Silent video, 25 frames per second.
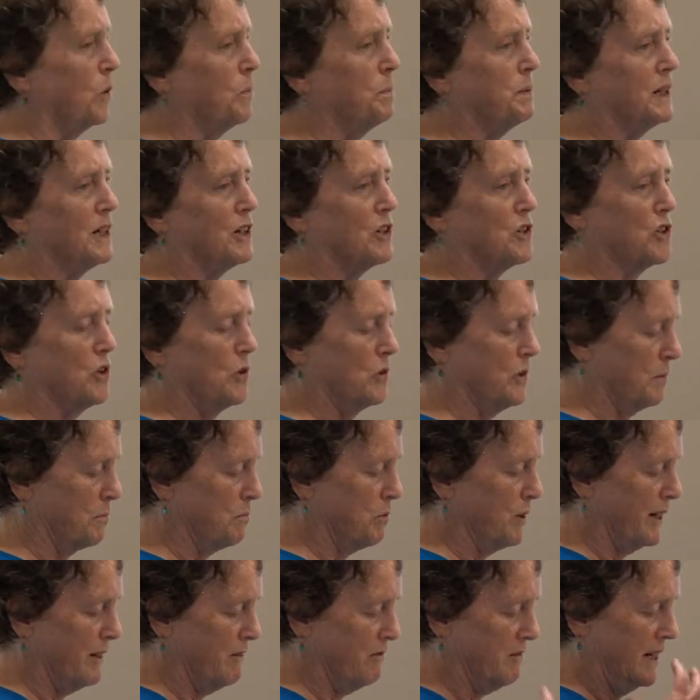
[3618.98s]
open and show the
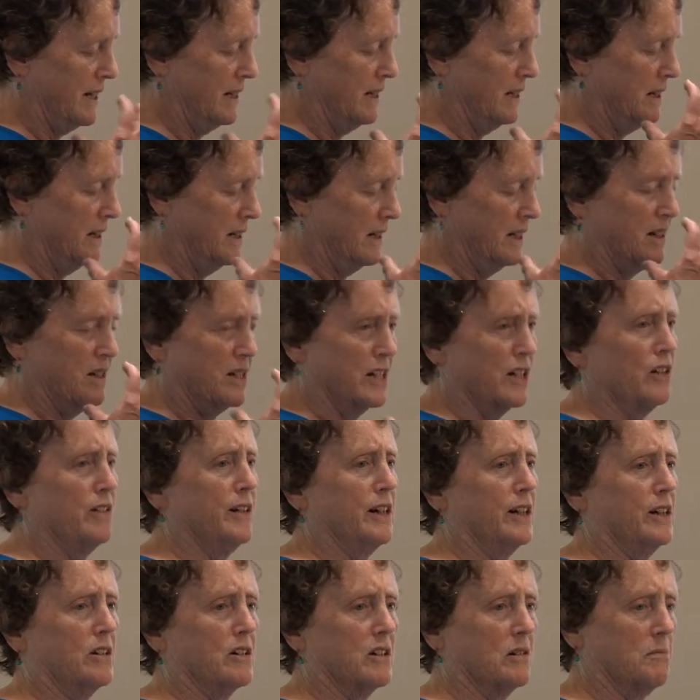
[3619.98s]
bright red
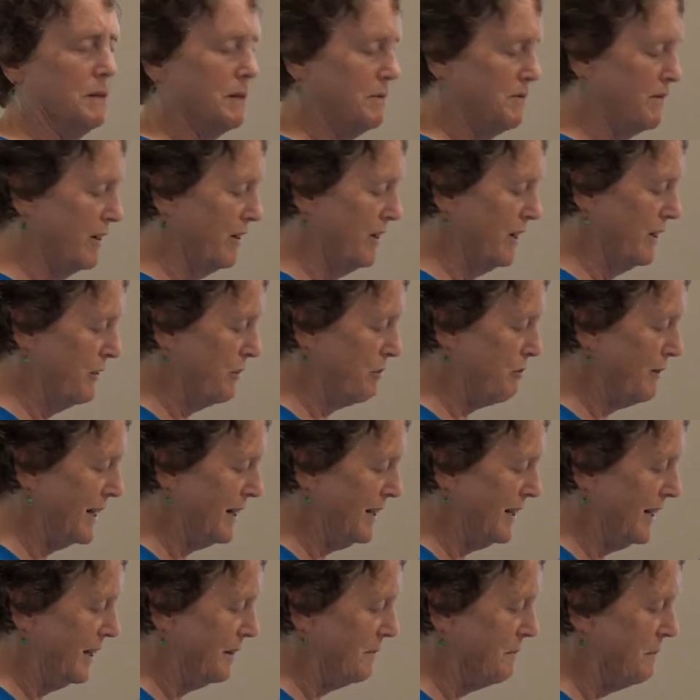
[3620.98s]
interior to be very threatening.